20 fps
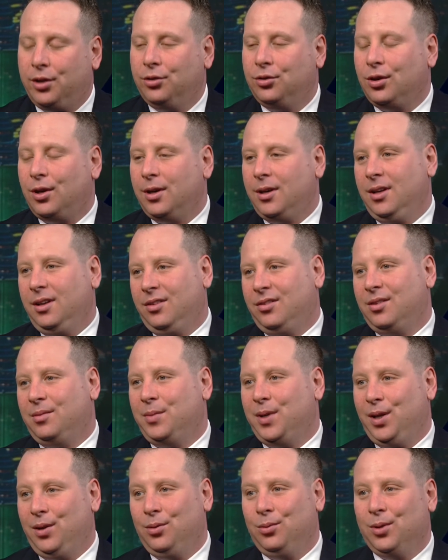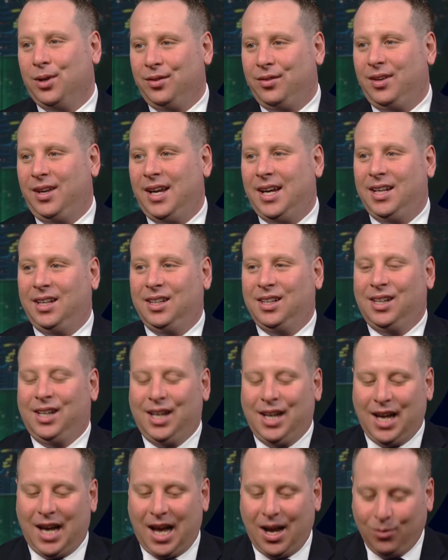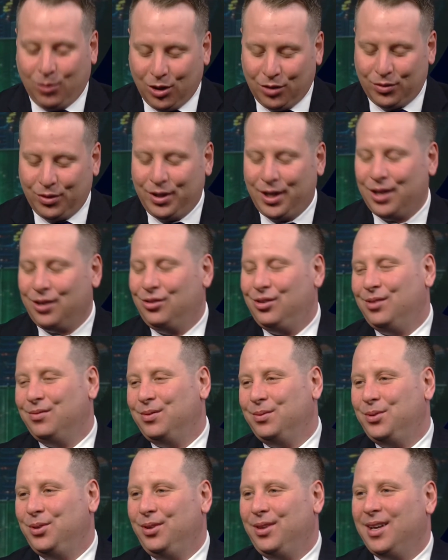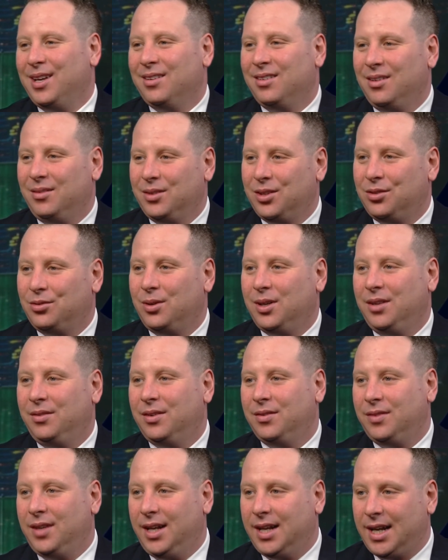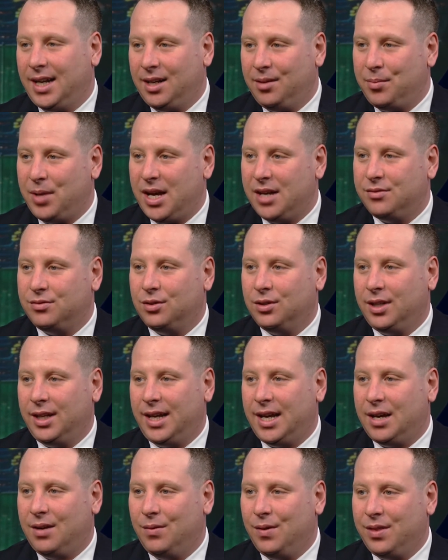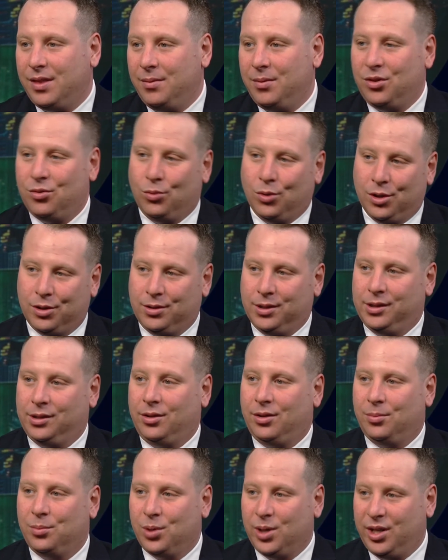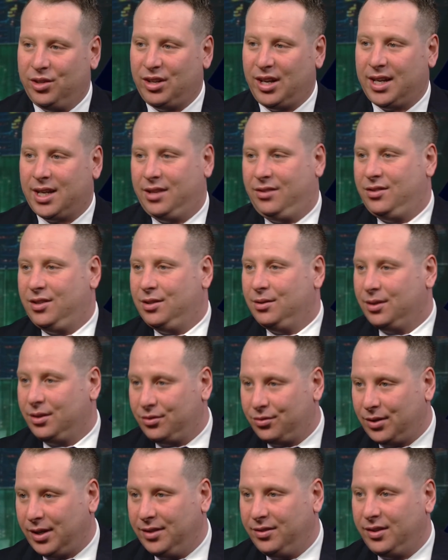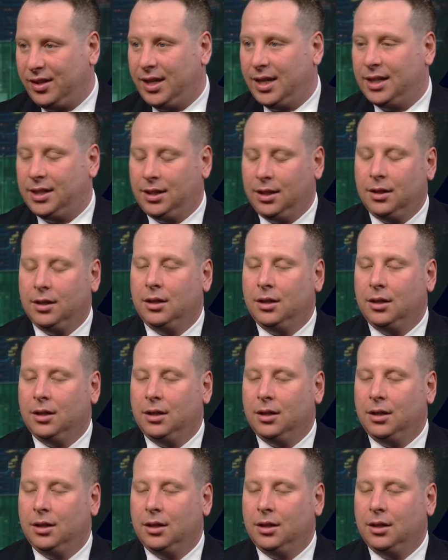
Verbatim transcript: you're talking to somebody who, once again, I worked for Donald Trump from two thousand eleven to twenty fifteen. I had a bad falling out with him. It's water under the bridge. I consider us friends again.